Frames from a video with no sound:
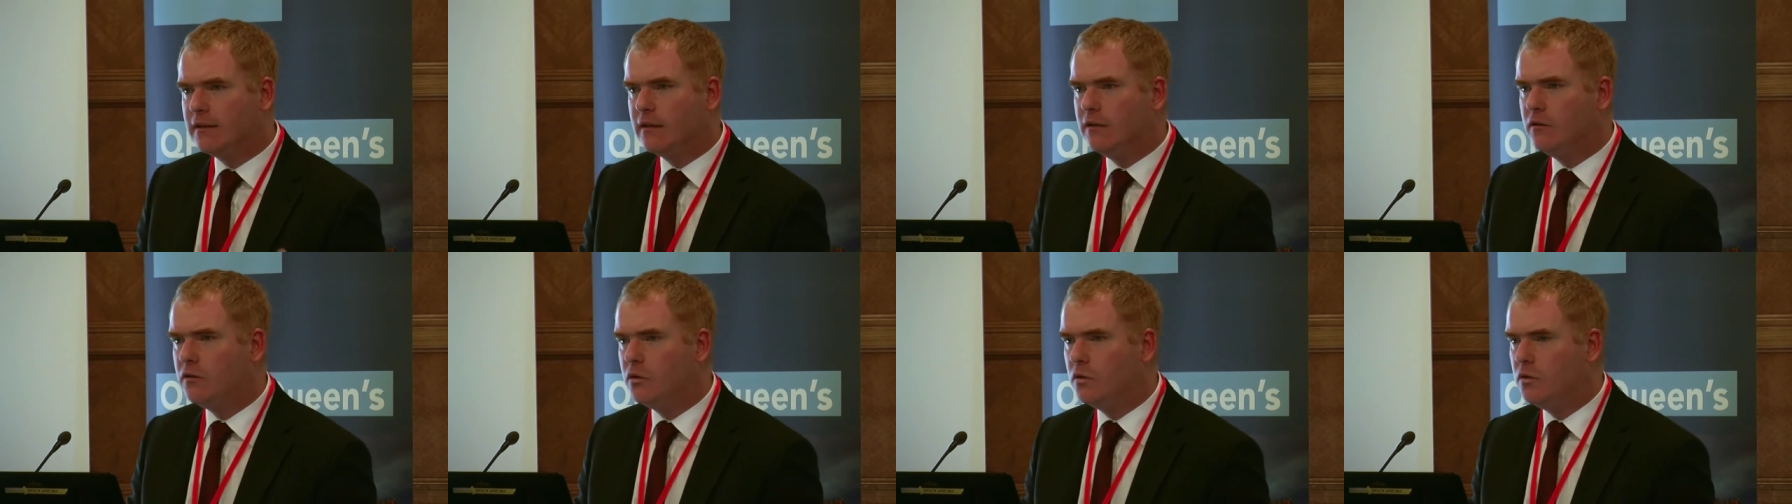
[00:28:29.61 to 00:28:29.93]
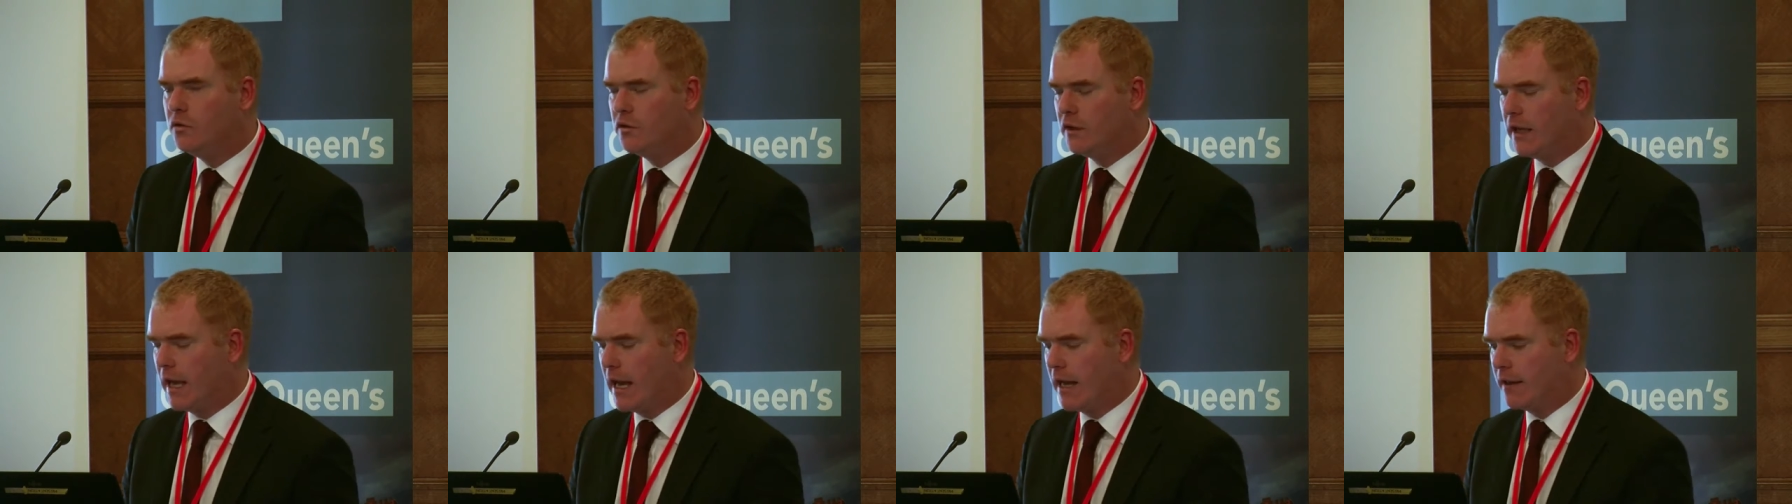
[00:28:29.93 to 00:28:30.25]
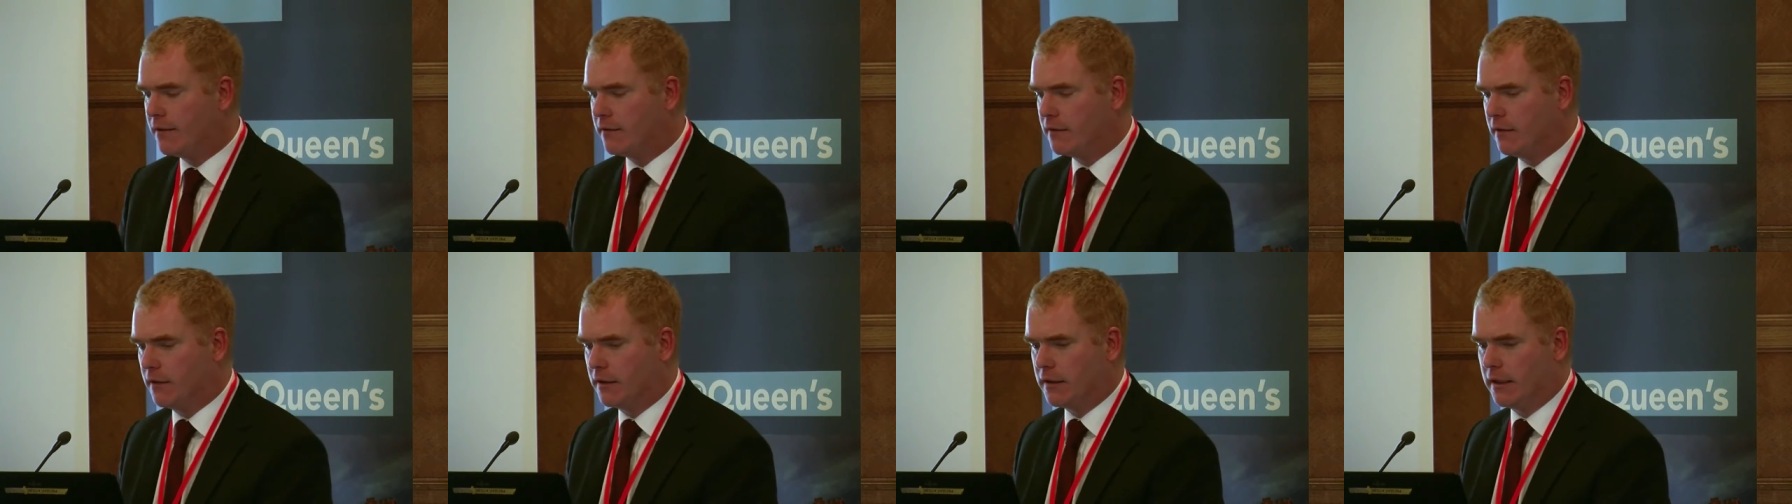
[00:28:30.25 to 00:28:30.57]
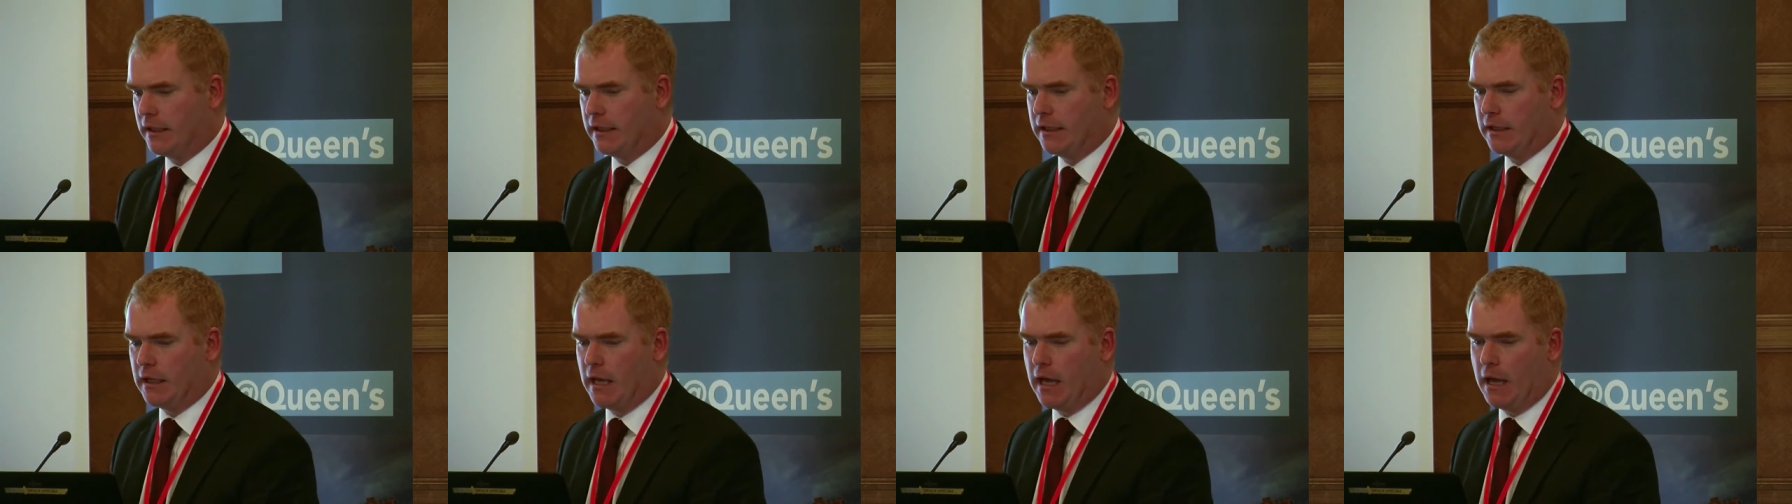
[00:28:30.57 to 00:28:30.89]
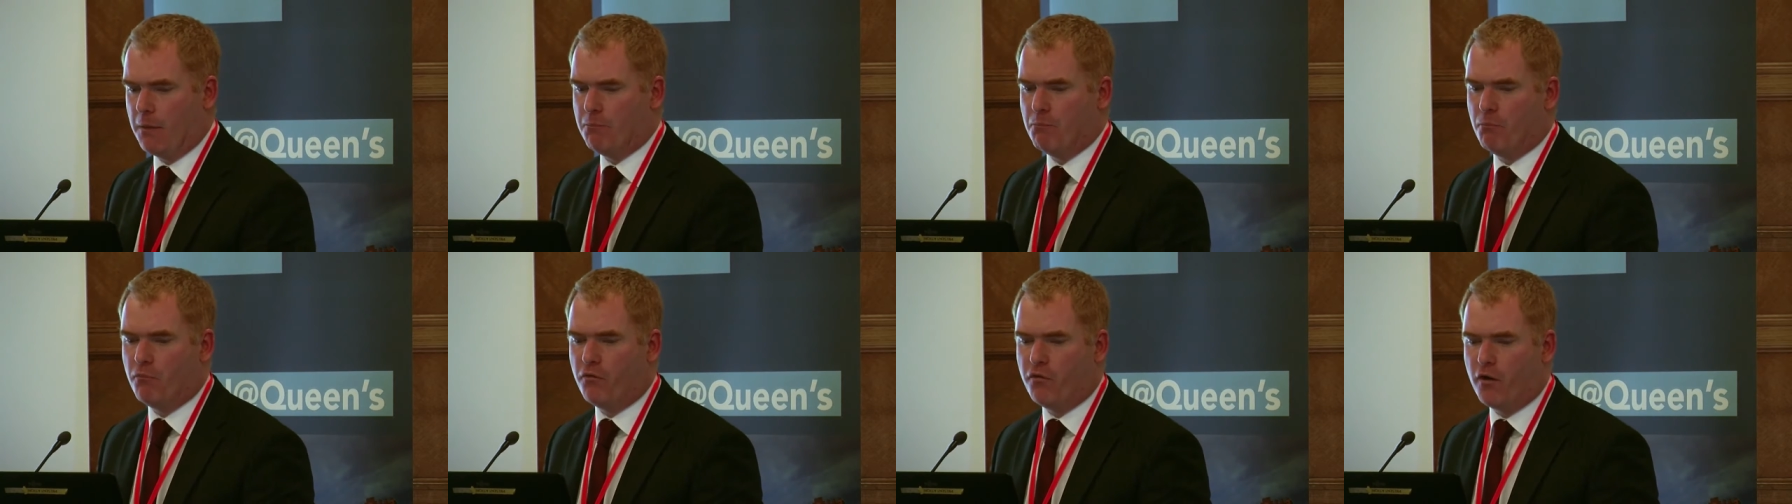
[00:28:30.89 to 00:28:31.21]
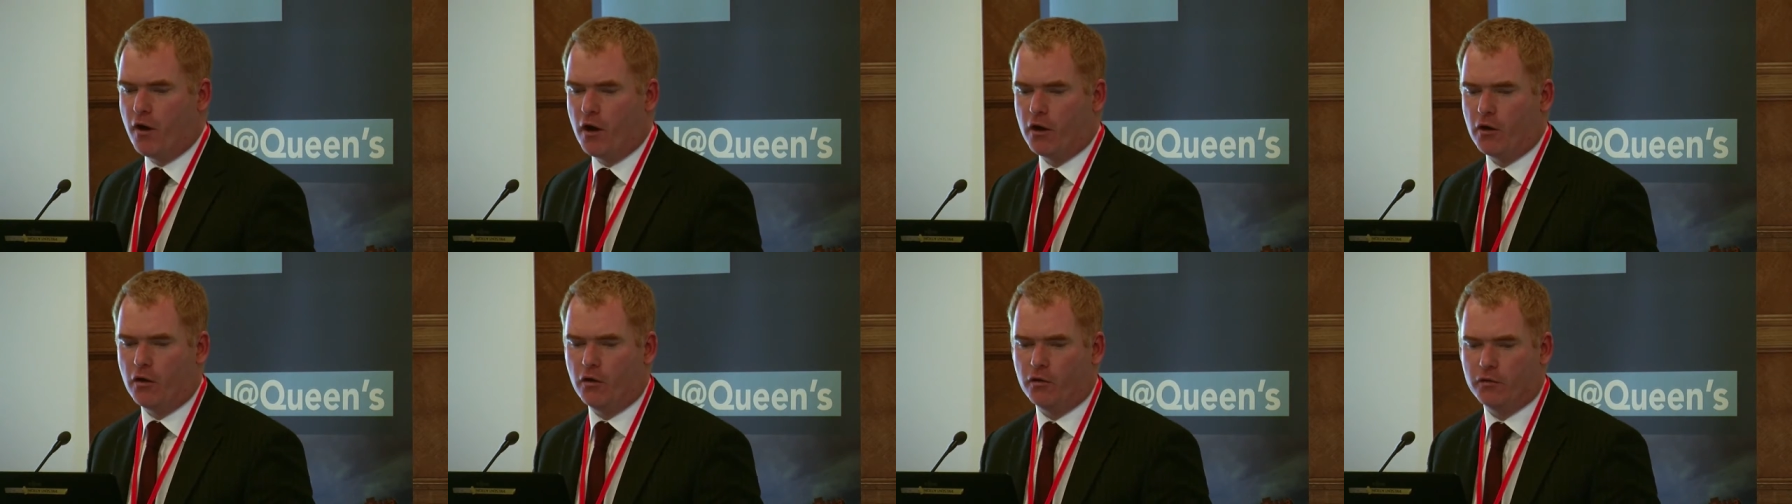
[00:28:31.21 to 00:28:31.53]
enthusiastically
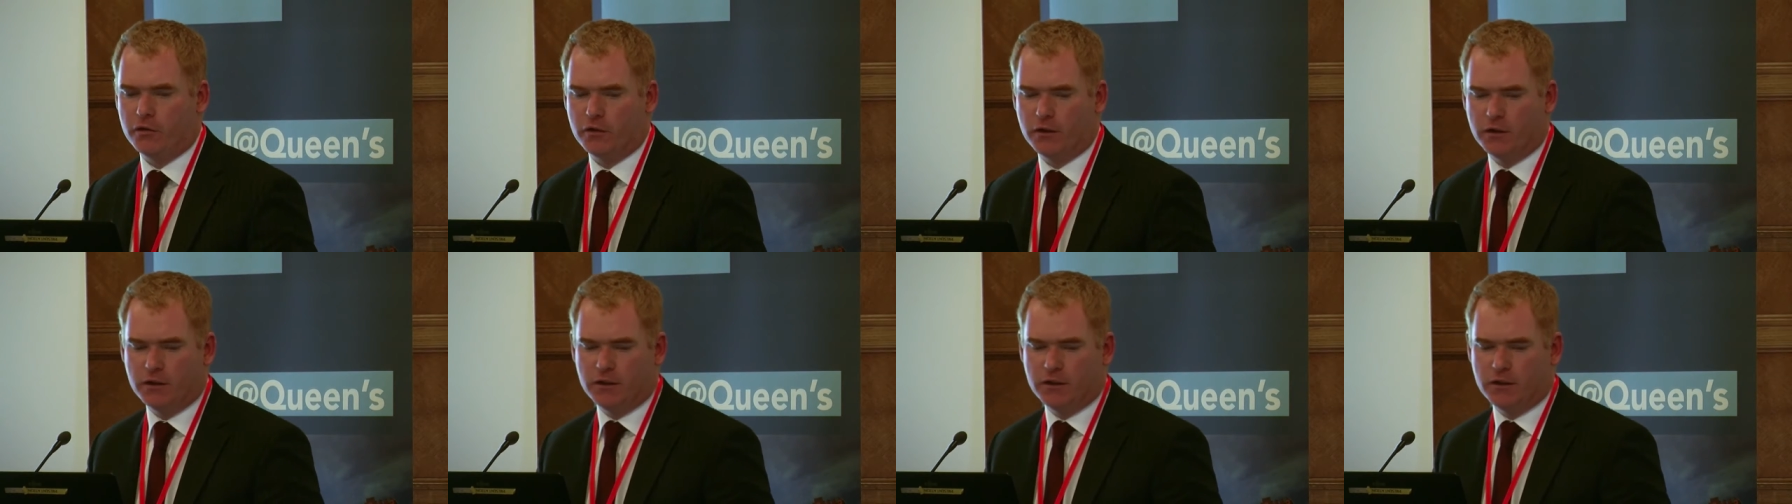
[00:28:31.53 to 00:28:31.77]
followed.